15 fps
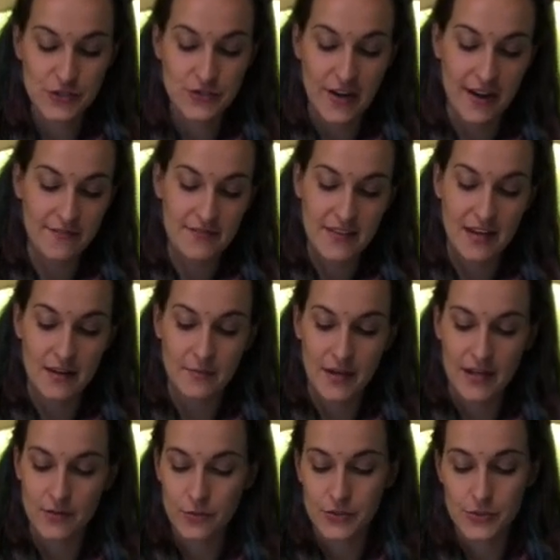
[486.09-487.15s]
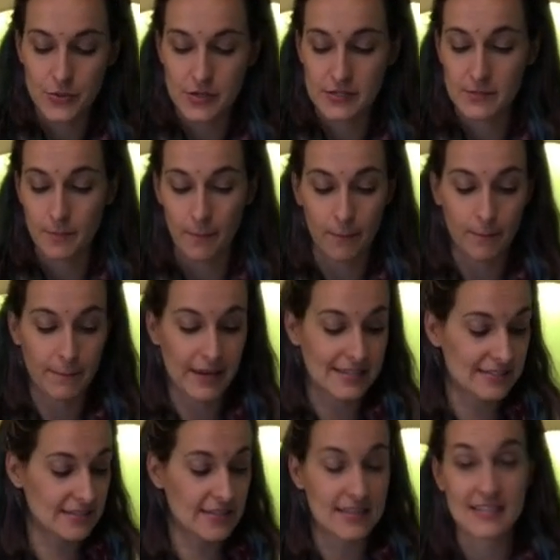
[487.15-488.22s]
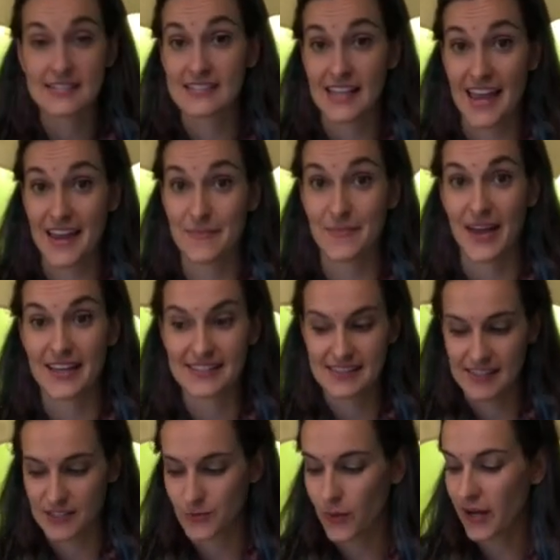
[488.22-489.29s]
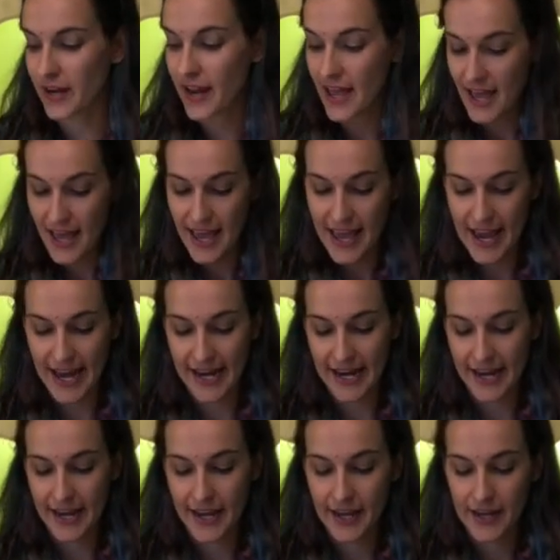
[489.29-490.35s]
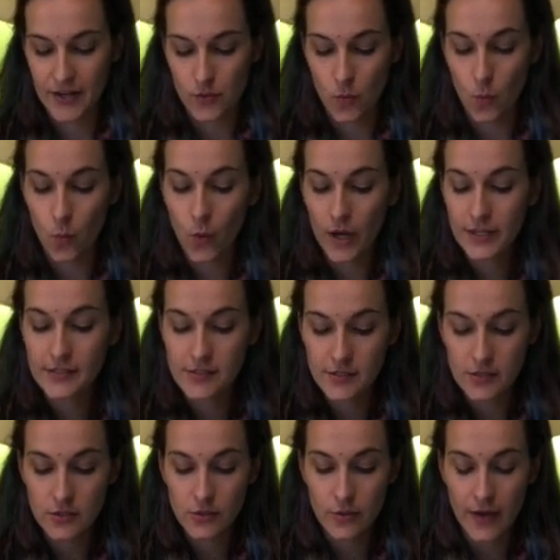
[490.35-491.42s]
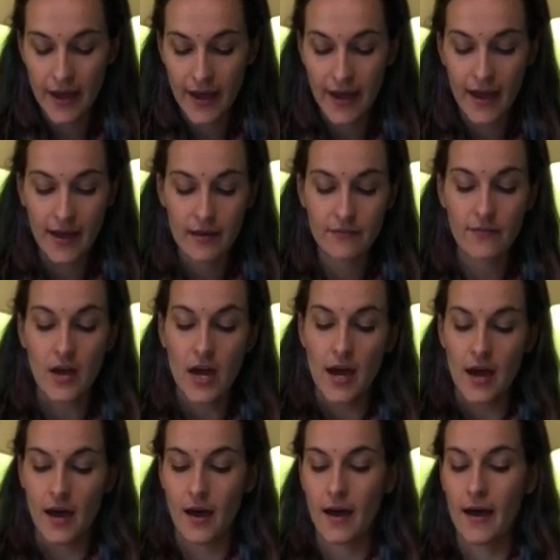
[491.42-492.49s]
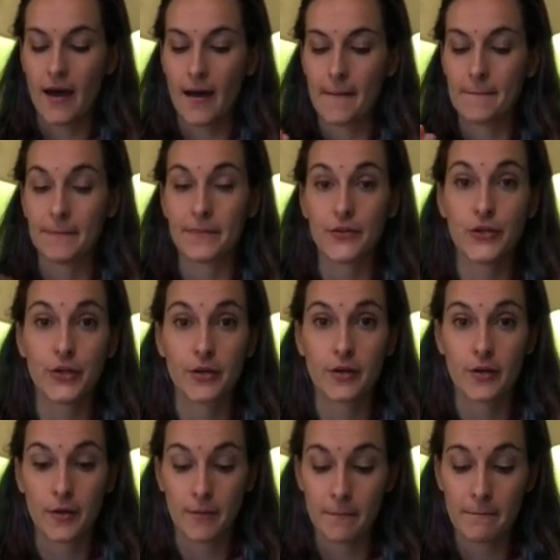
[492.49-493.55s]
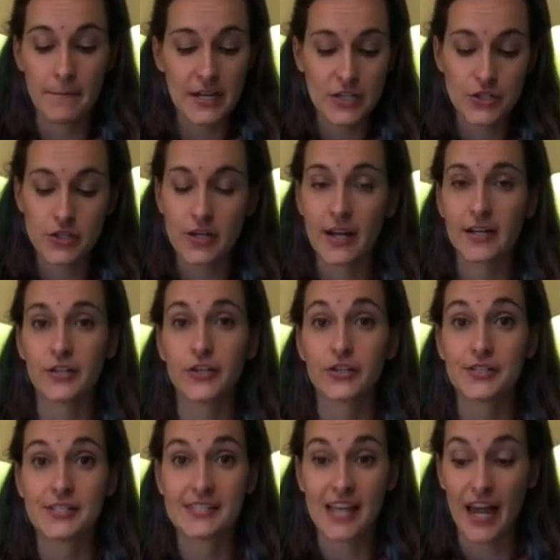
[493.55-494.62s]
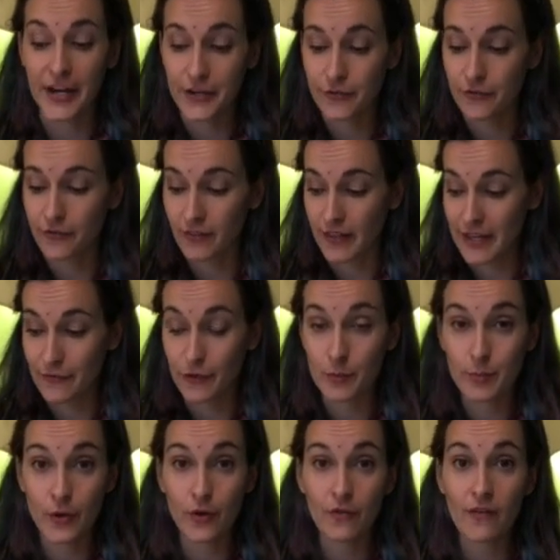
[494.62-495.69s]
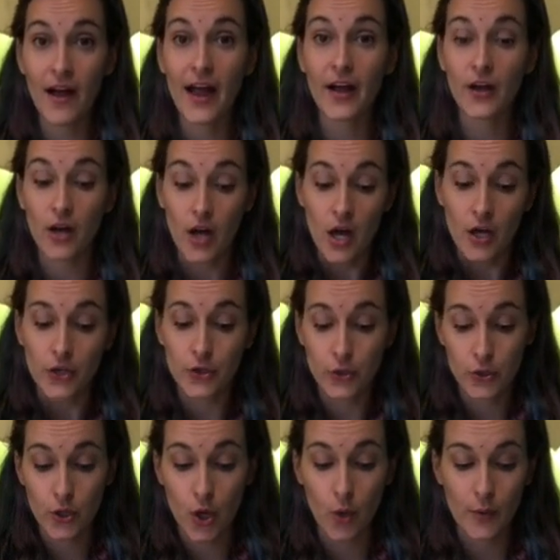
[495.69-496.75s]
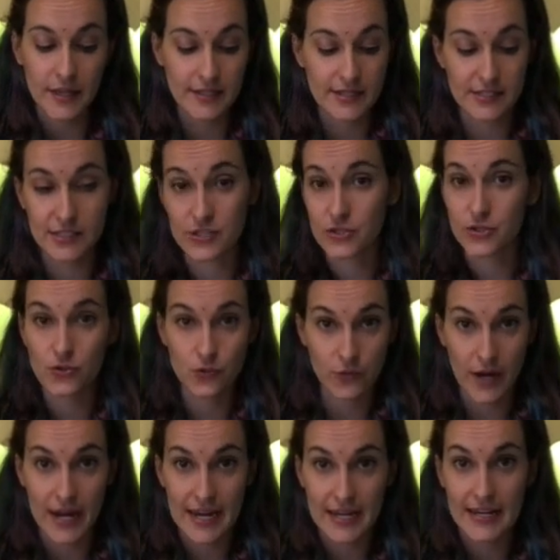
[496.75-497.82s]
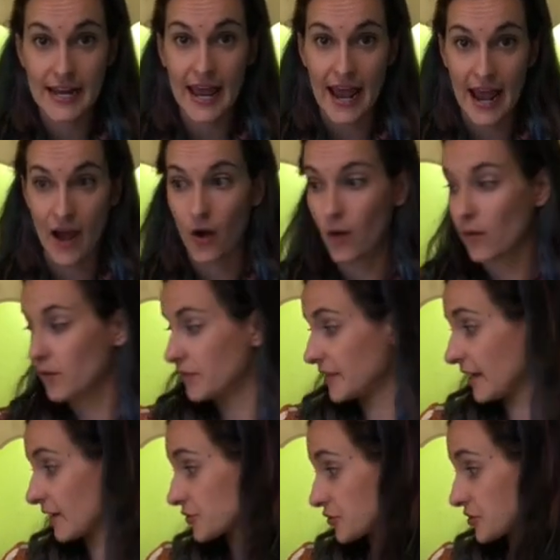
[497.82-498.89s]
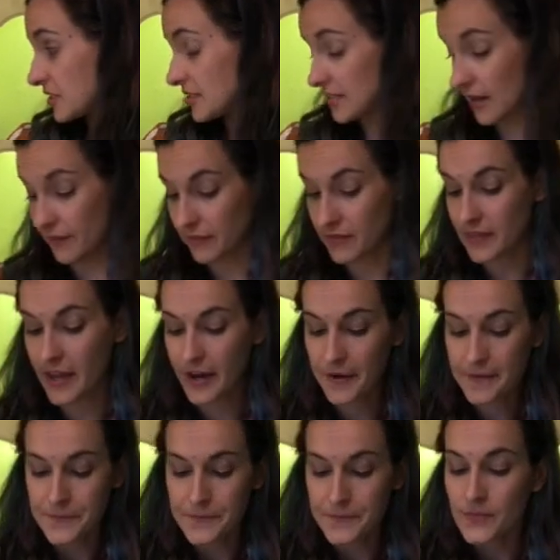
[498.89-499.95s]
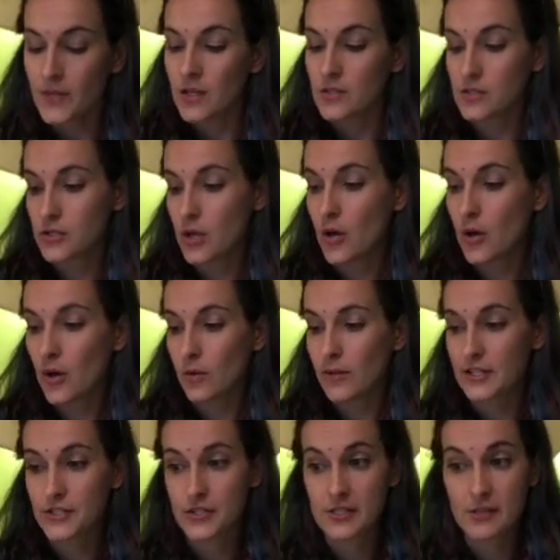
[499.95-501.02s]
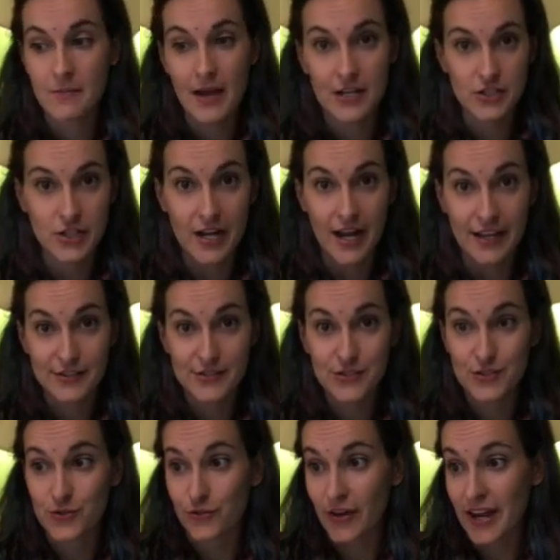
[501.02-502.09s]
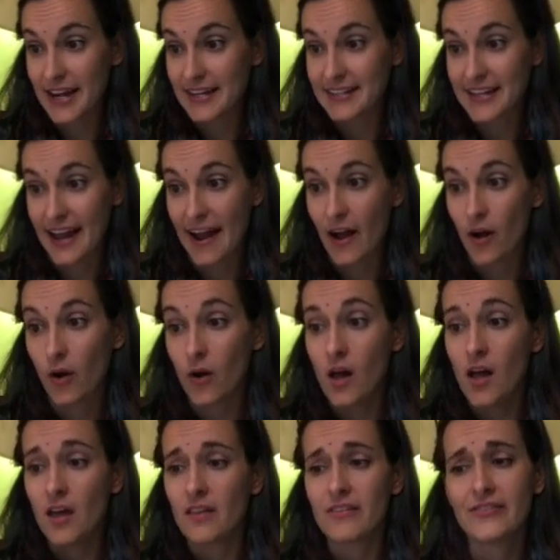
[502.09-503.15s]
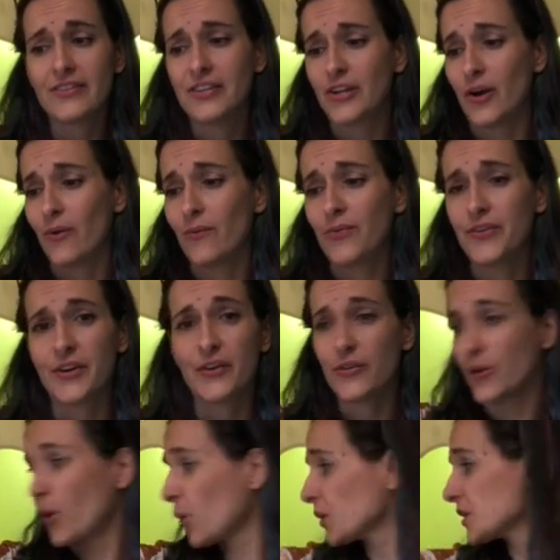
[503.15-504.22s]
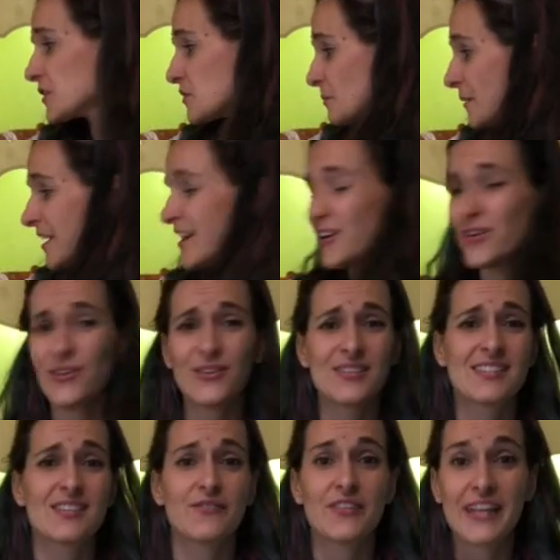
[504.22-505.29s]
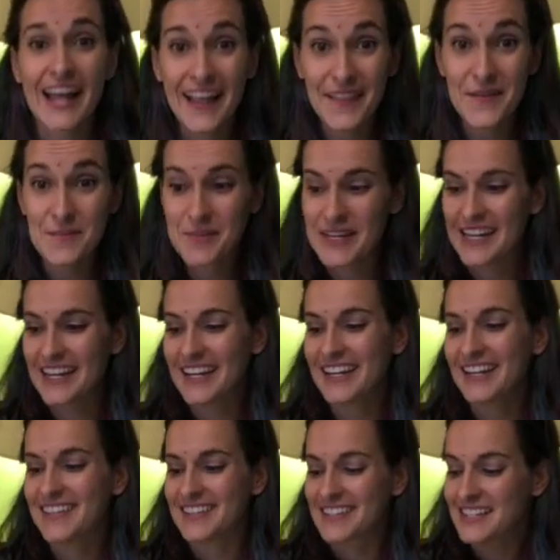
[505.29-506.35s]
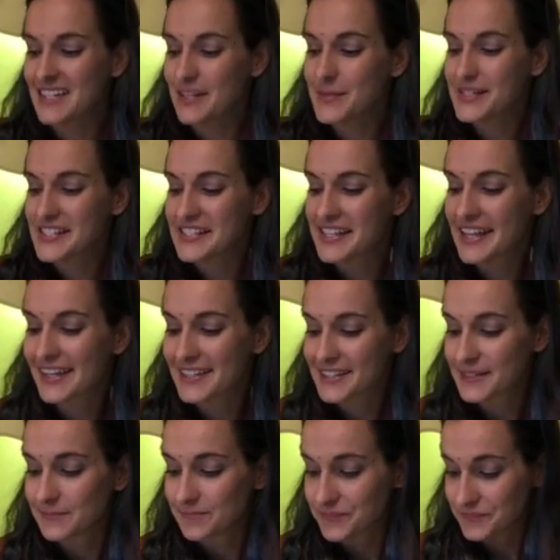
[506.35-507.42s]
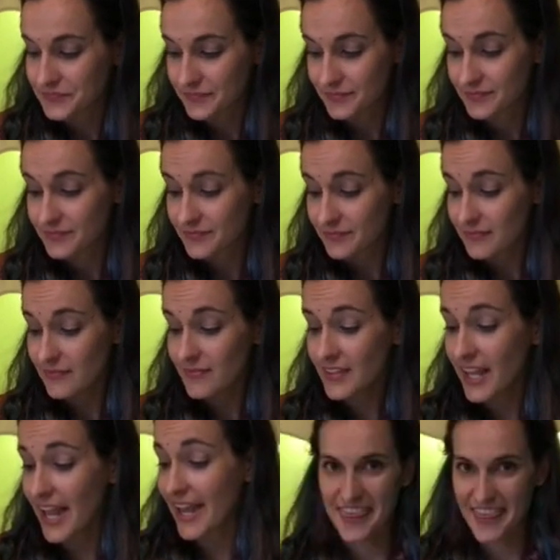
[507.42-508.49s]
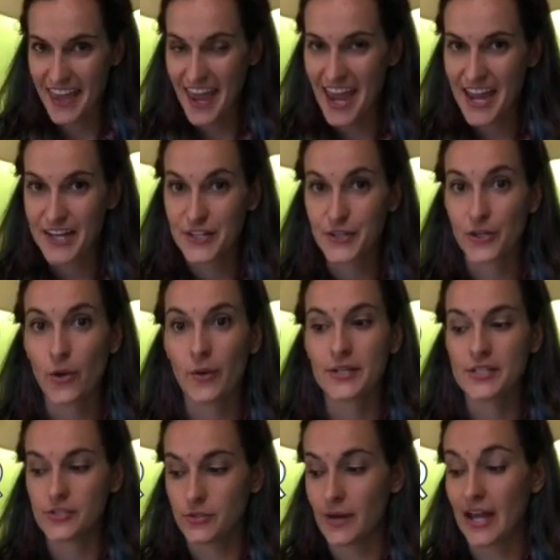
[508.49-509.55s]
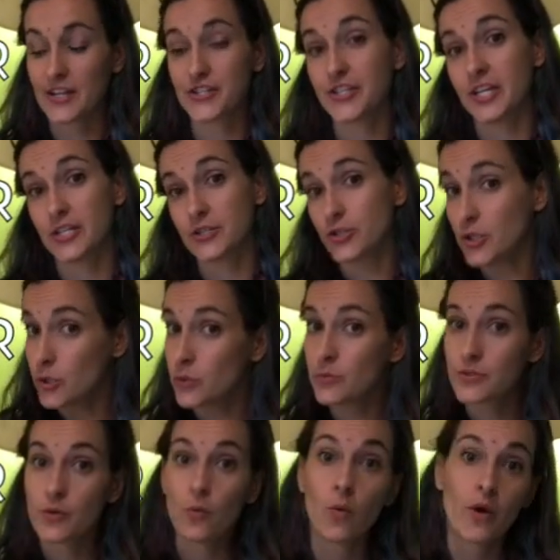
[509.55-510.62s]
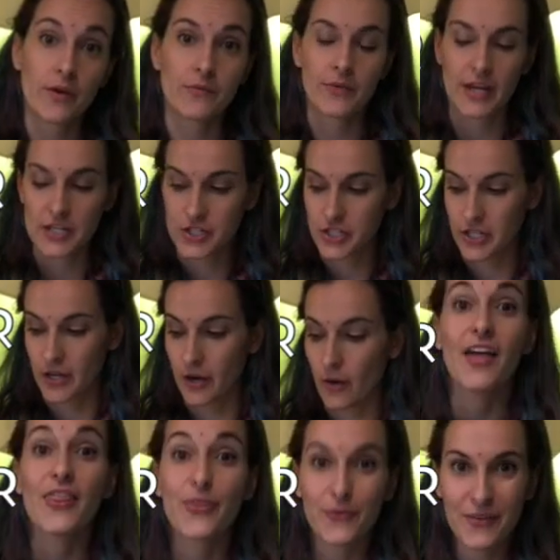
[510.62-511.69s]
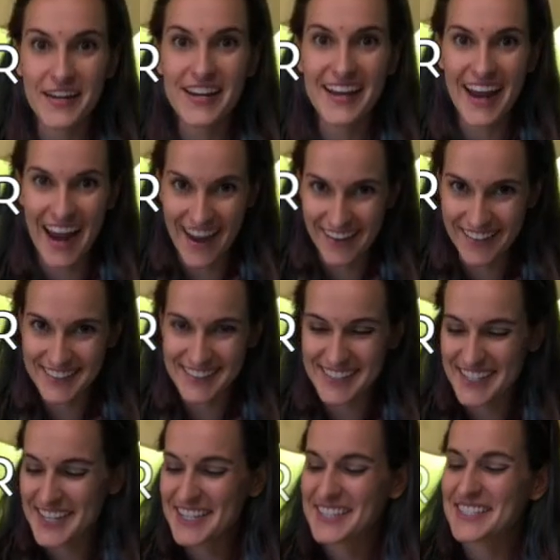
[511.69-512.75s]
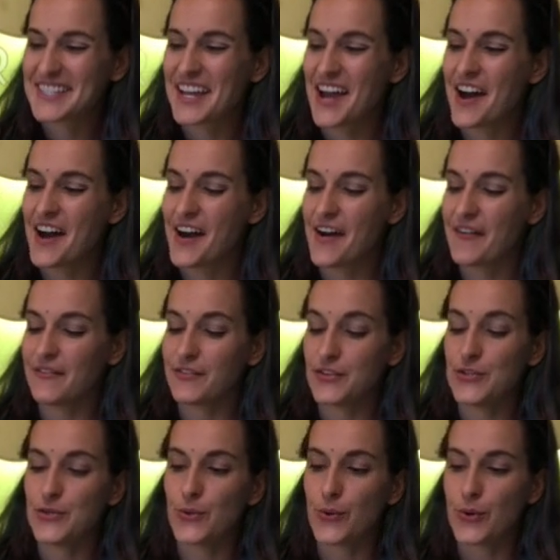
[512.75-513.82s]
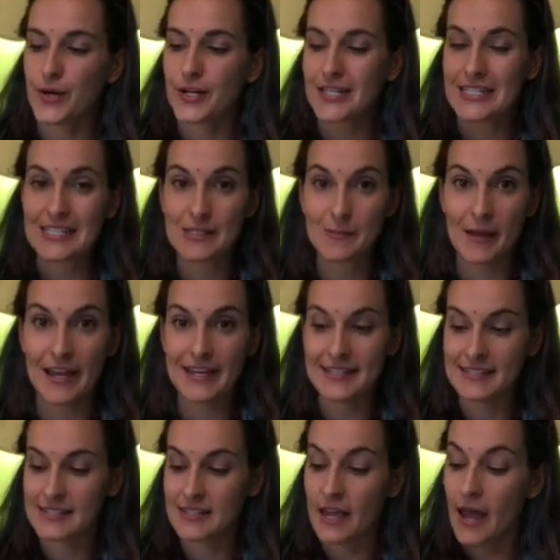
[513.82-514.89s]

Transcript: draft that I made, which was basically the same as this one. And once you have your mixture at your desired flavor profile, you're going to strain out the extra stuff in there. So let's just imagine I strained out, you know, the orange peels, the vanilla bean, the cinnamon sticks. And then you're going to do actually a 2-to-1 ratio. 3 ounces of your spiced